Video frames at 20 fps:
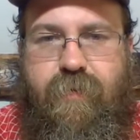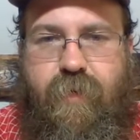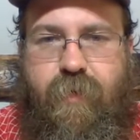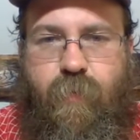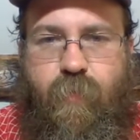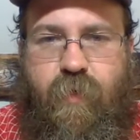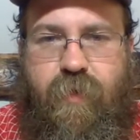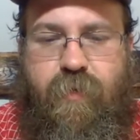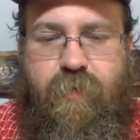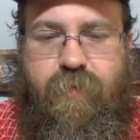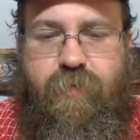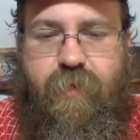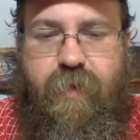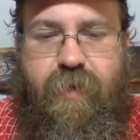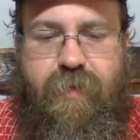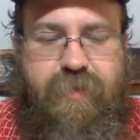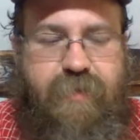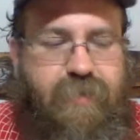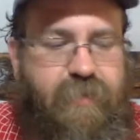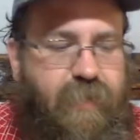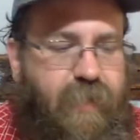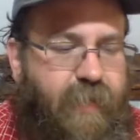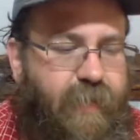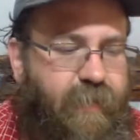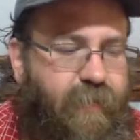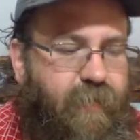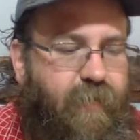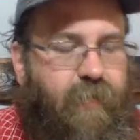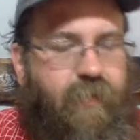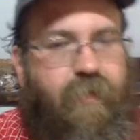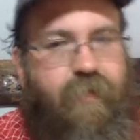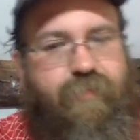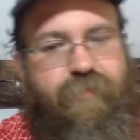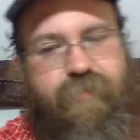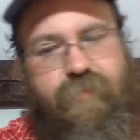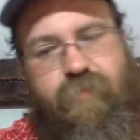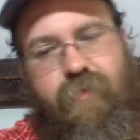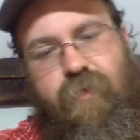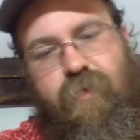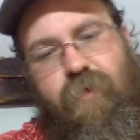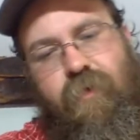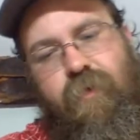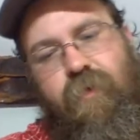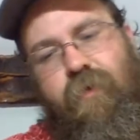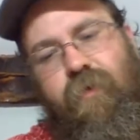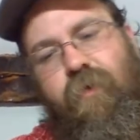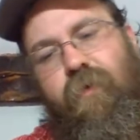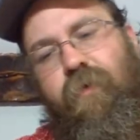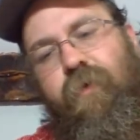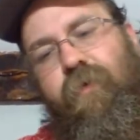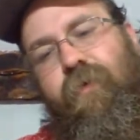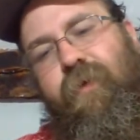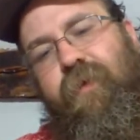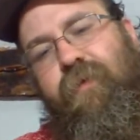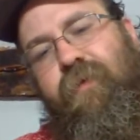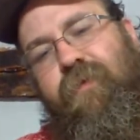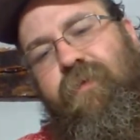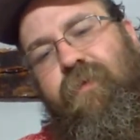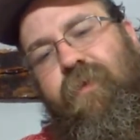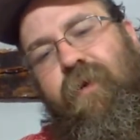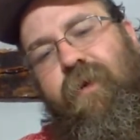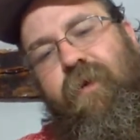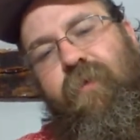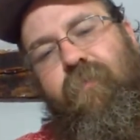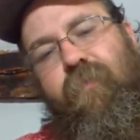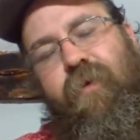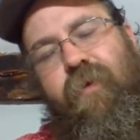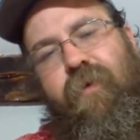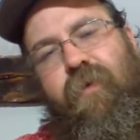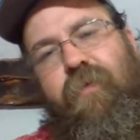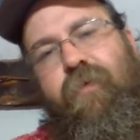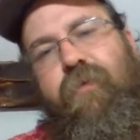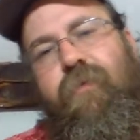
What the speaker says: they will try to slide off. I'll go ahead and slide my